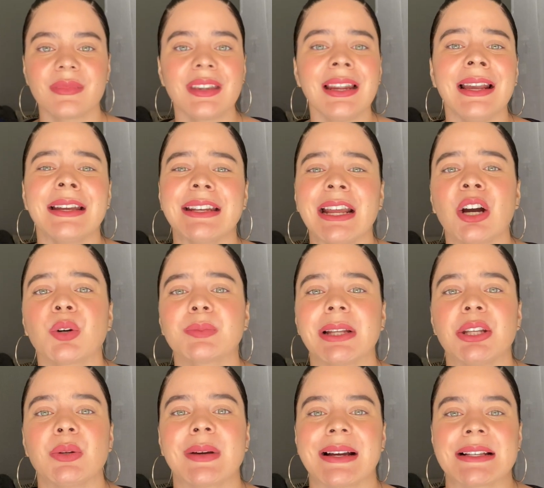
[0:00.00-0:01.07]
And I hope that
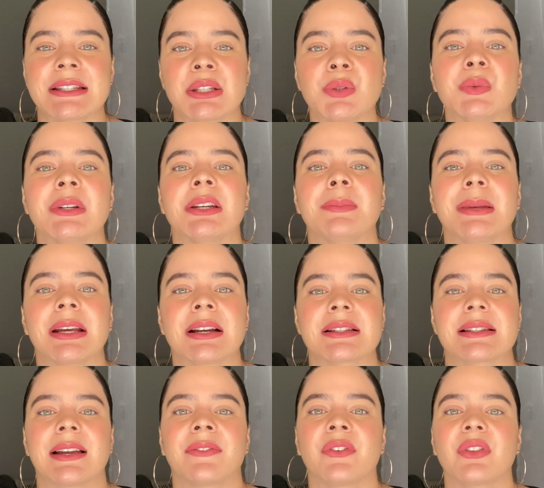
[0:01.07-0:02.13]
you guys tune in because
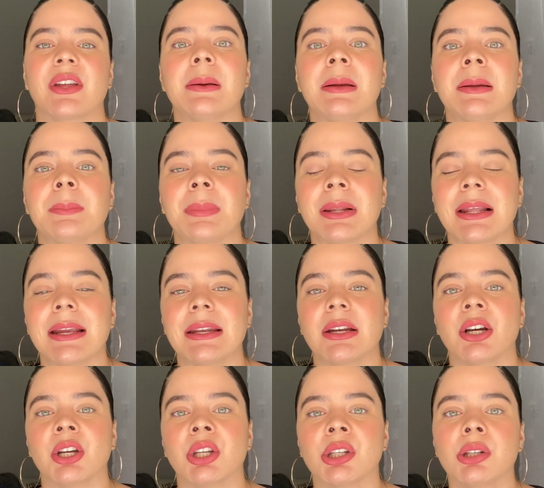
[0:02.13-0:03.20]
I feel that it played a
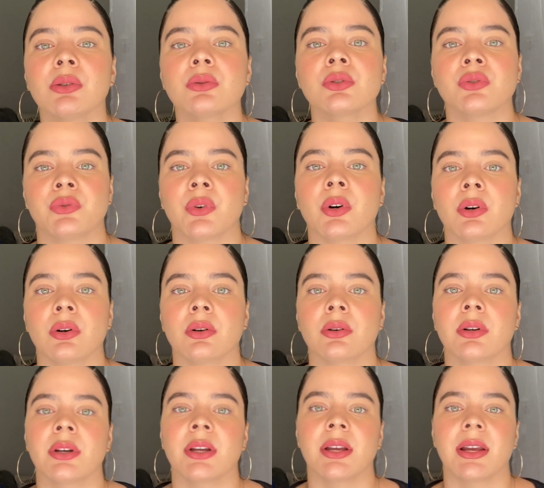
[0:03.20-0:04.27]
huge role
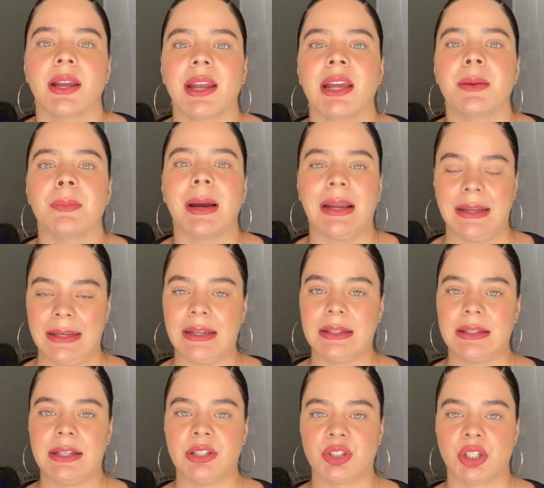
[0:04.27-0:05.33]
in my
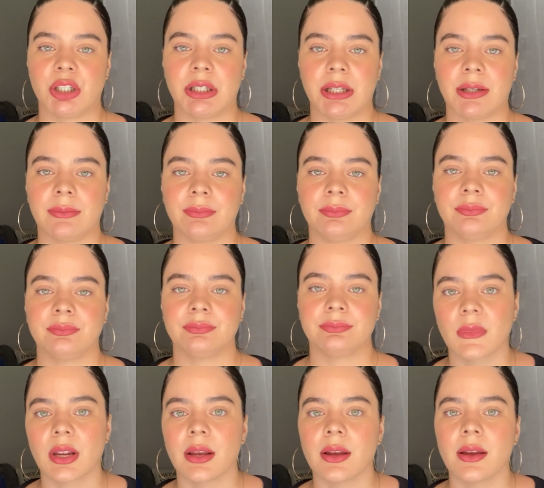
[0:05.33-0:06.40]
healing journey.
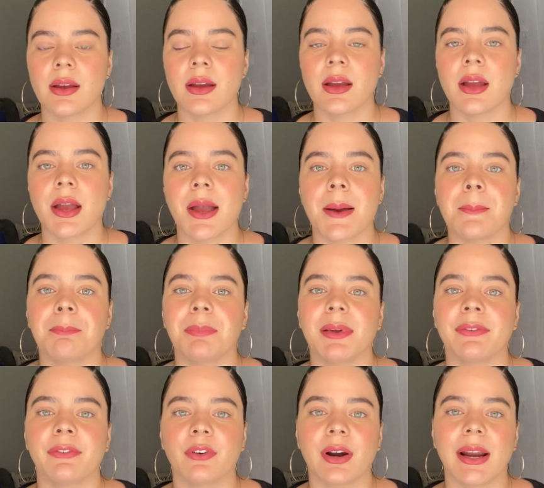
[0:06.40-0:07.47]

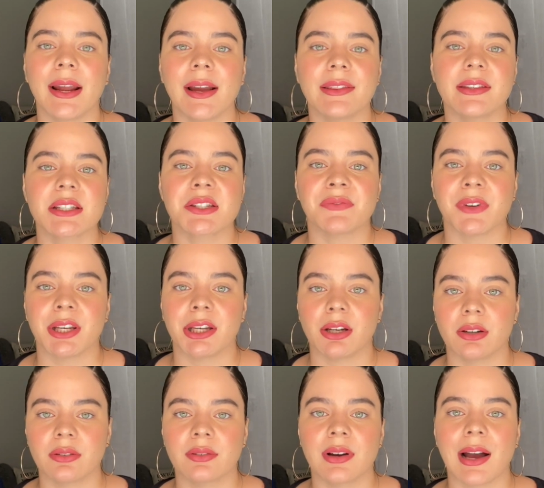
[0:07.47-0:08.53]
Before I end this
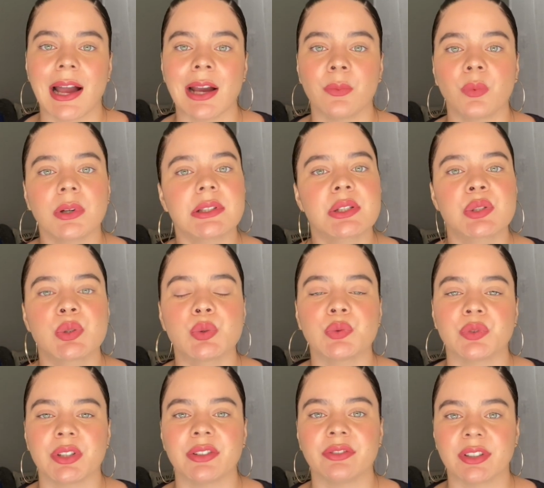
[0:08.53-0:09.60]
video, I want to
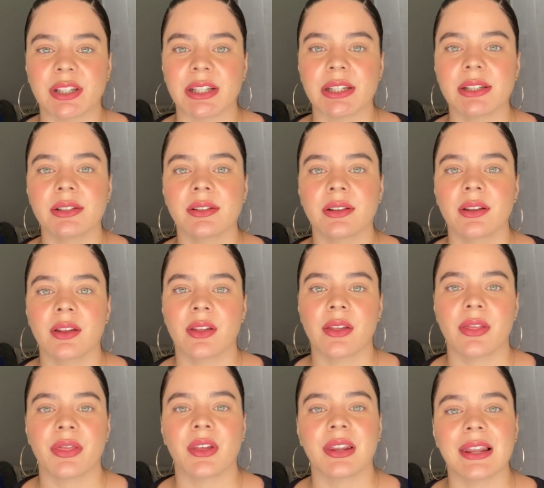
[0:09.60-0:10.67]
reread
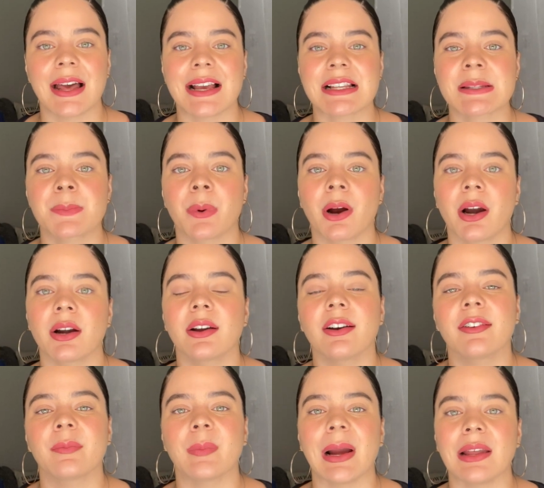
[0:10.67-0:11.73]
the last part
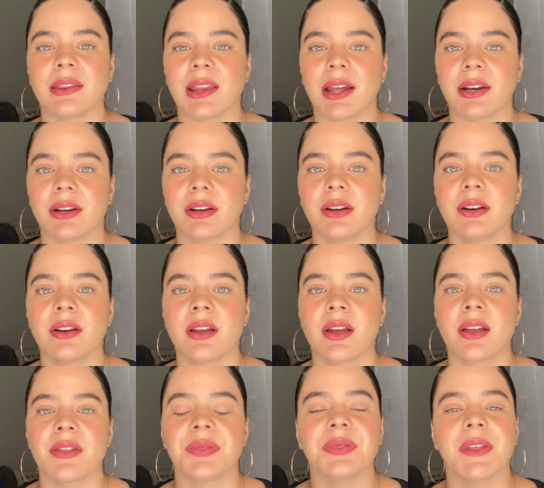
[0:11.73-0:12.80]
of my letter
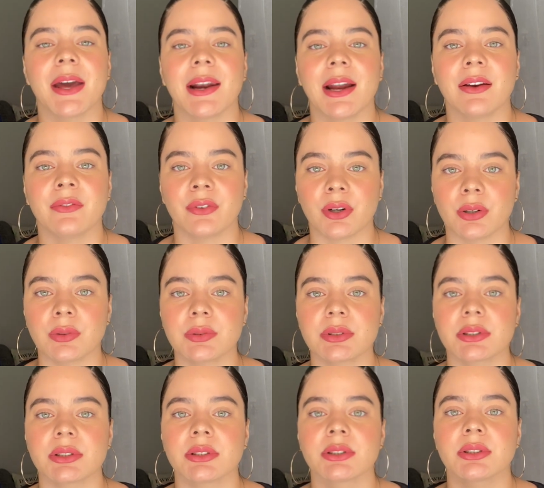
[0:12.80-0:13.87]
that I wrote
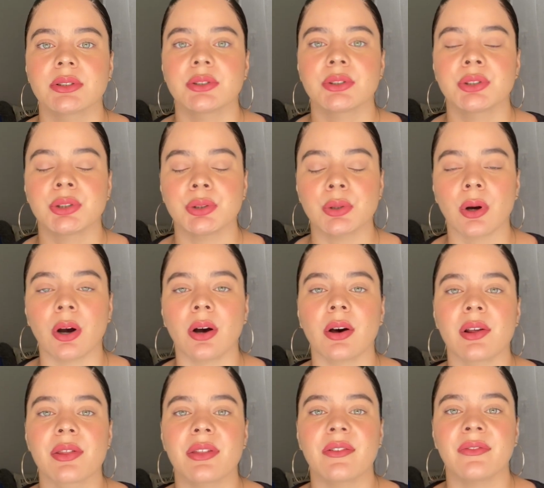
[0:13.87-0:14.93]
to
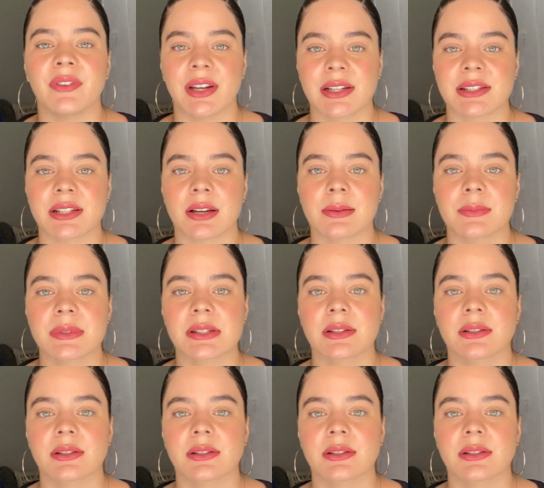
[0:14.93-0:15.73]
all the victims,